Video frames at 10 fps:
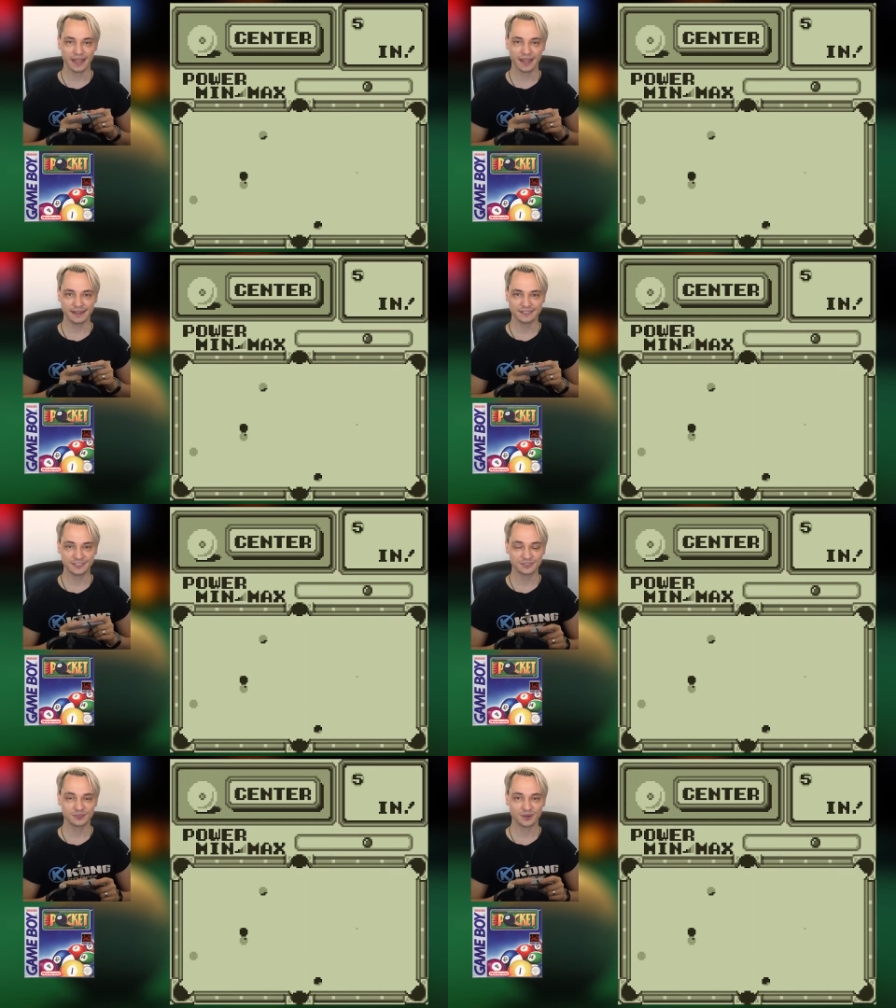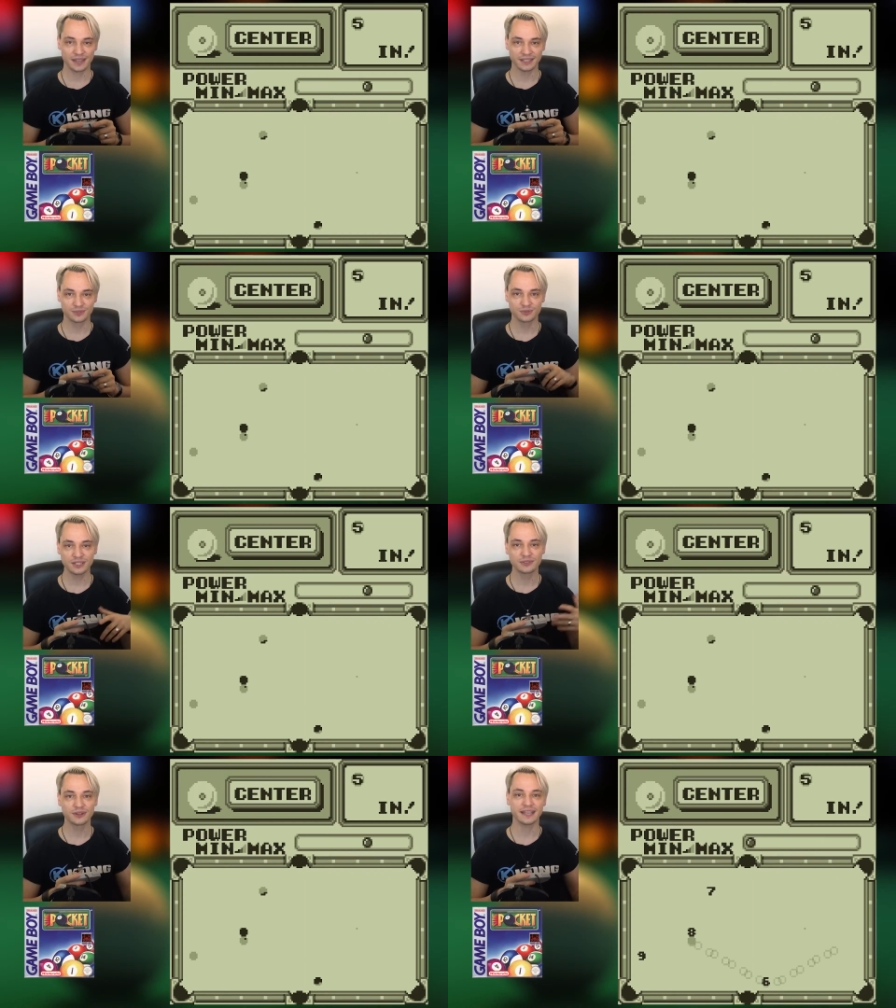and just try to
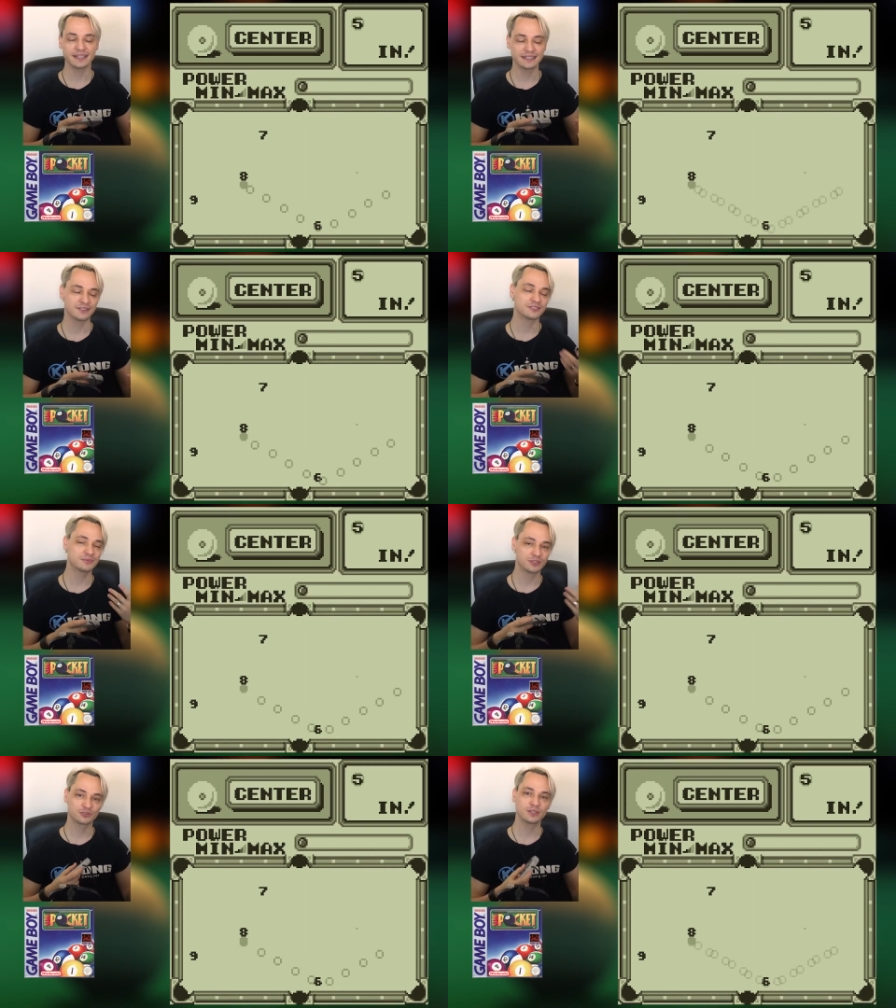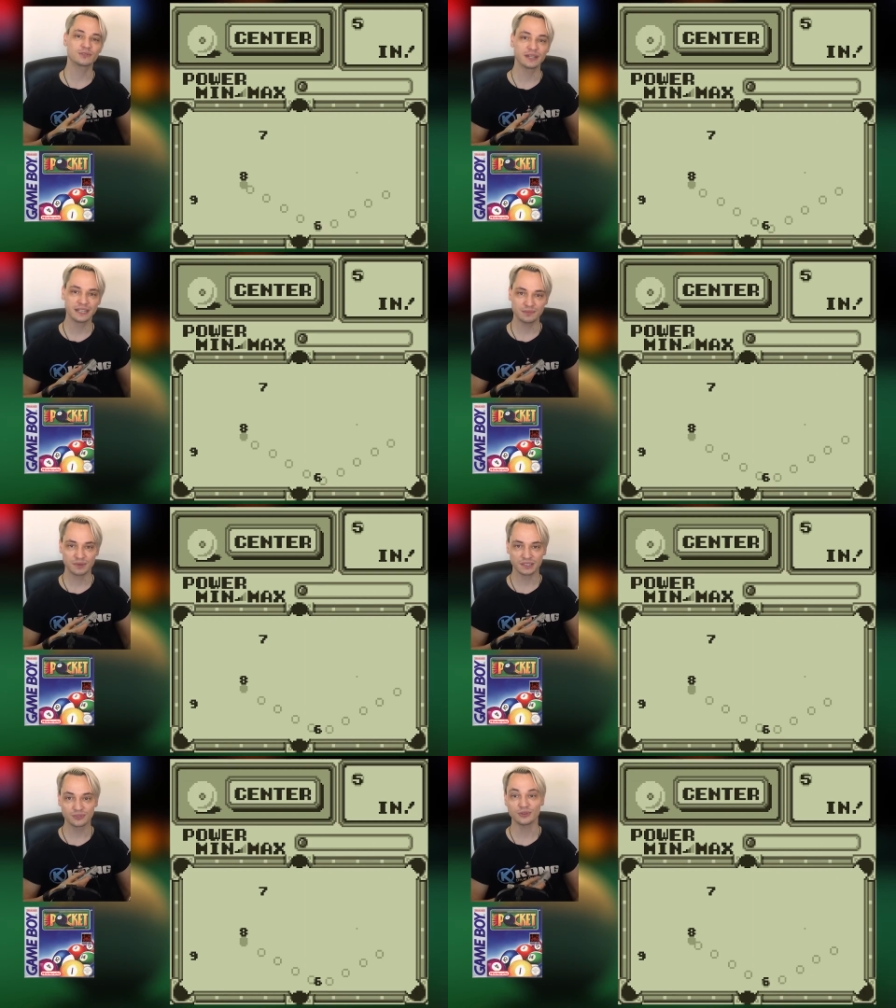recreate it, not so much recreate it,
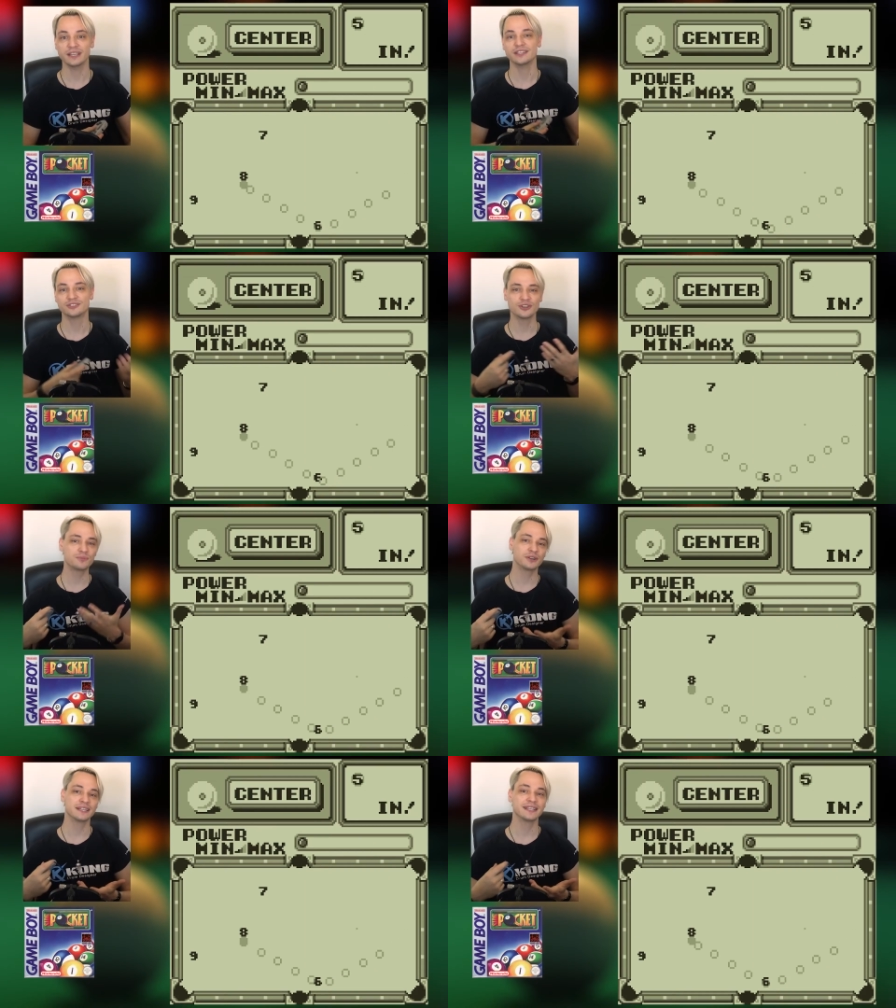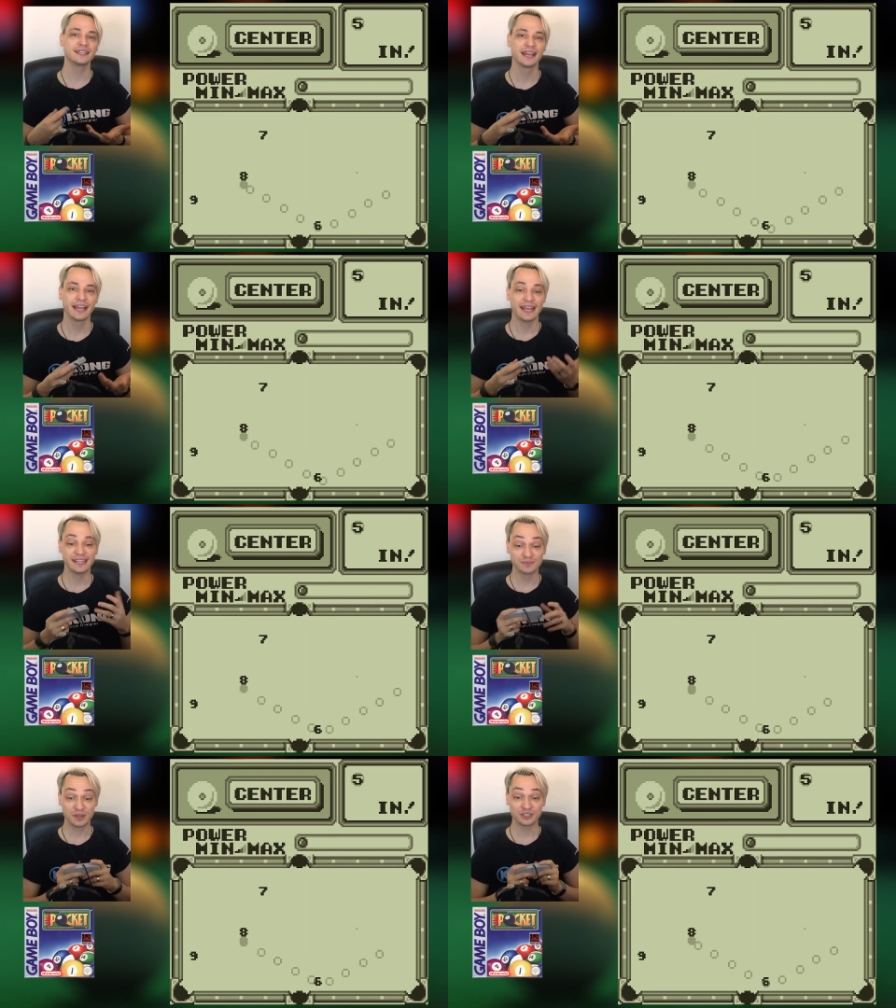but to interpret it,
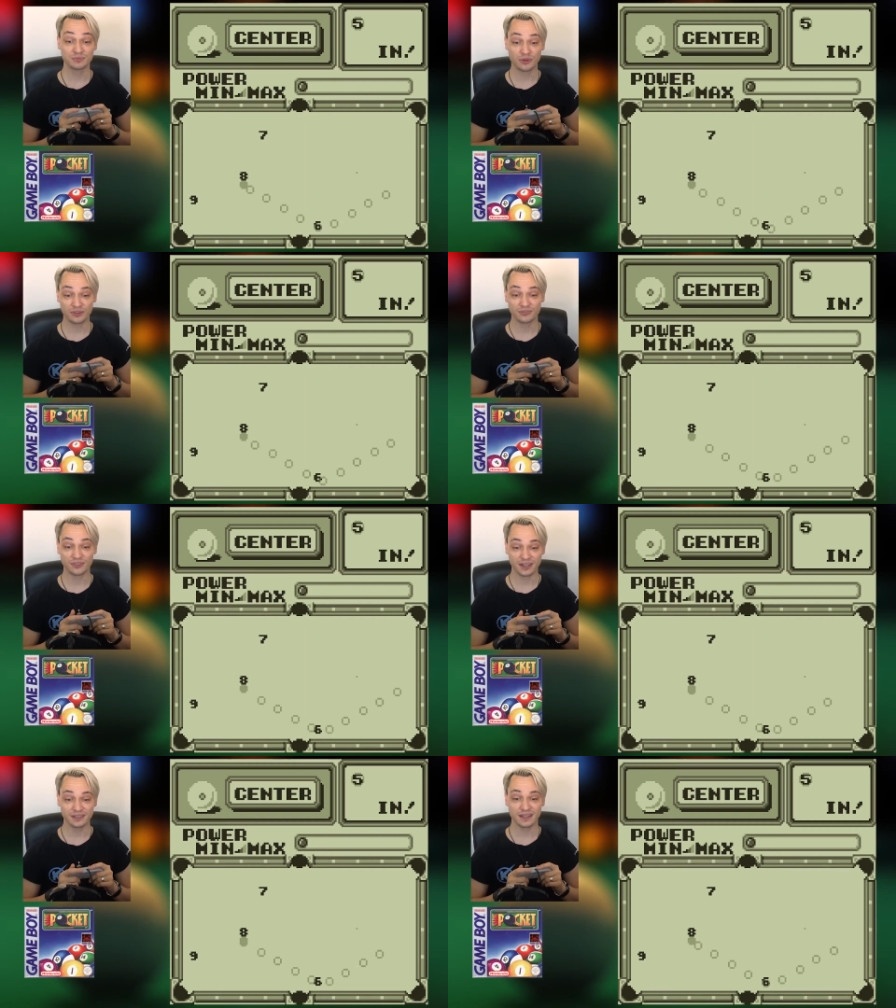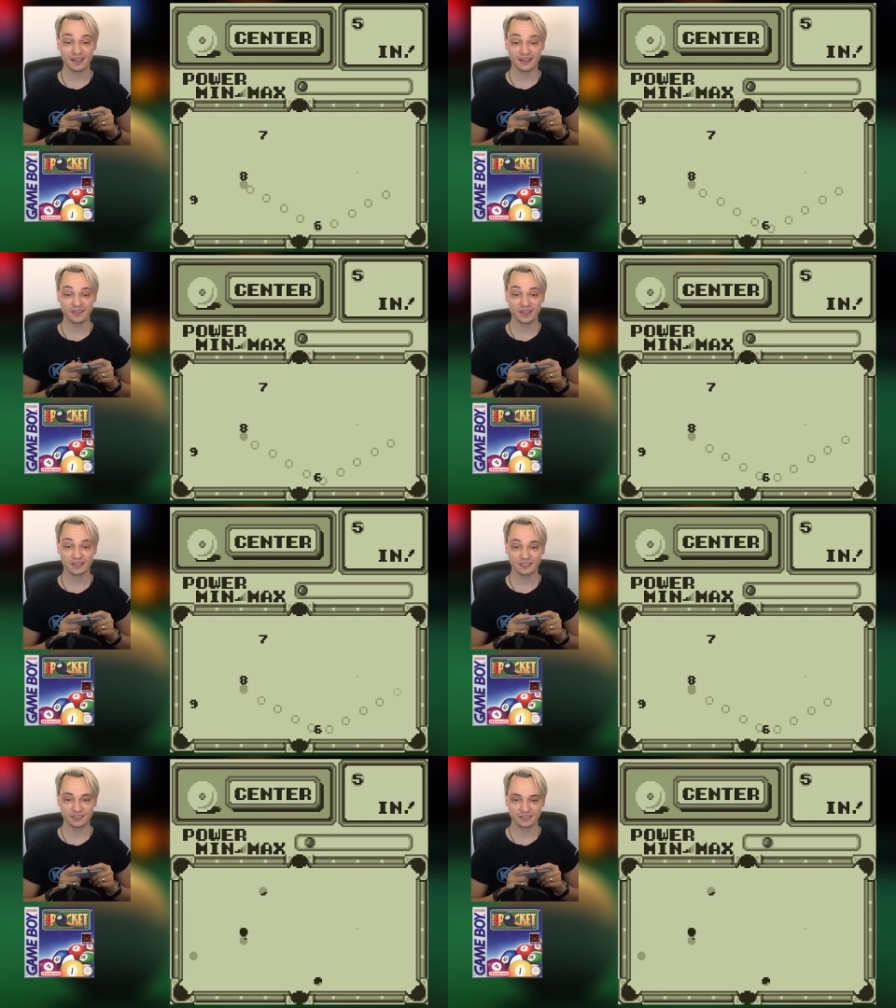it's much more fun
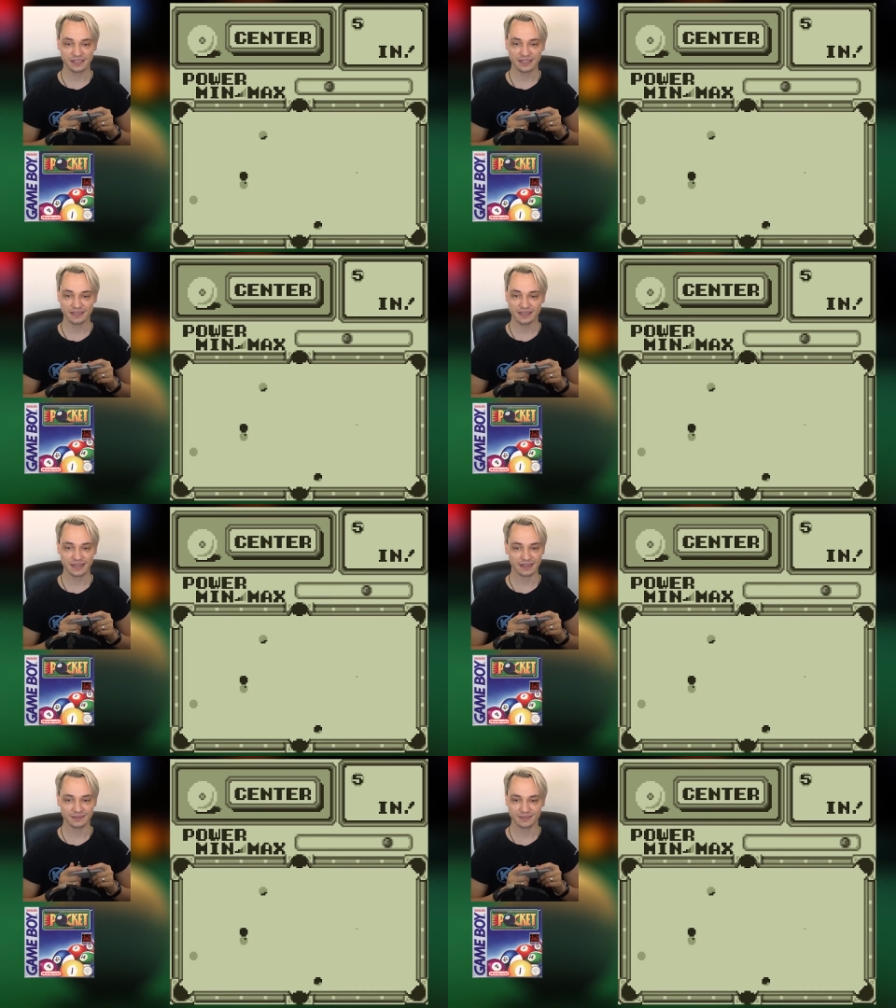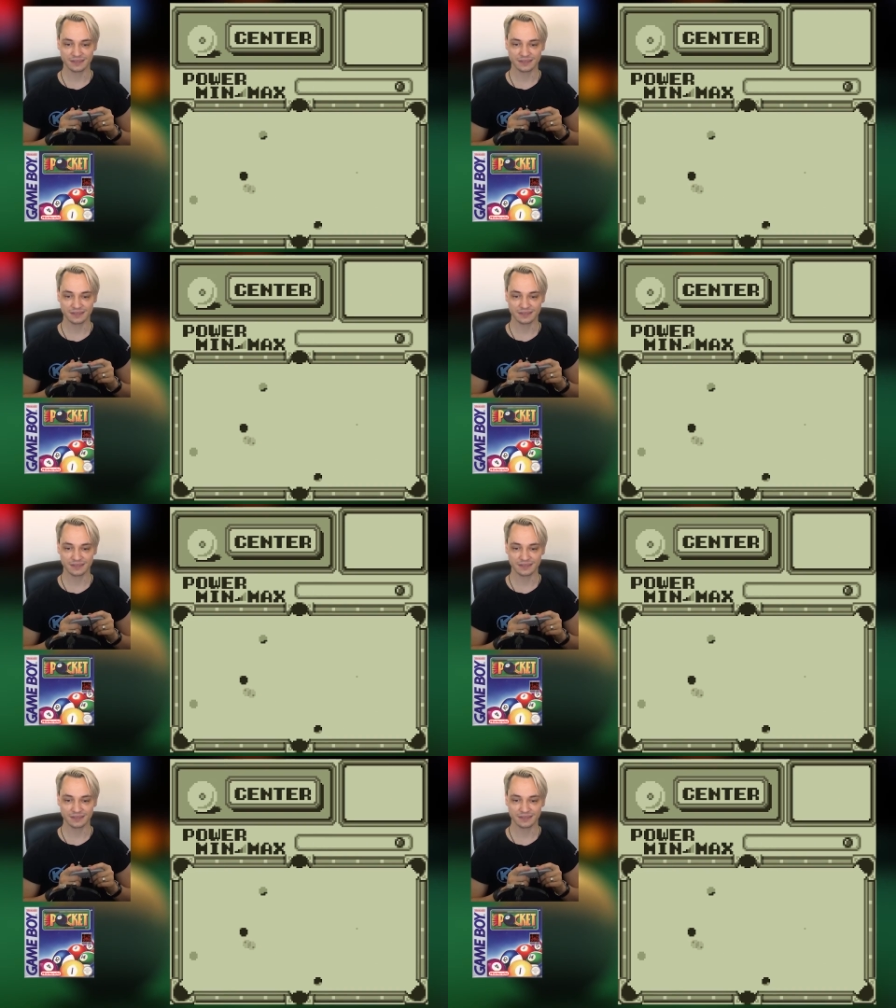than just a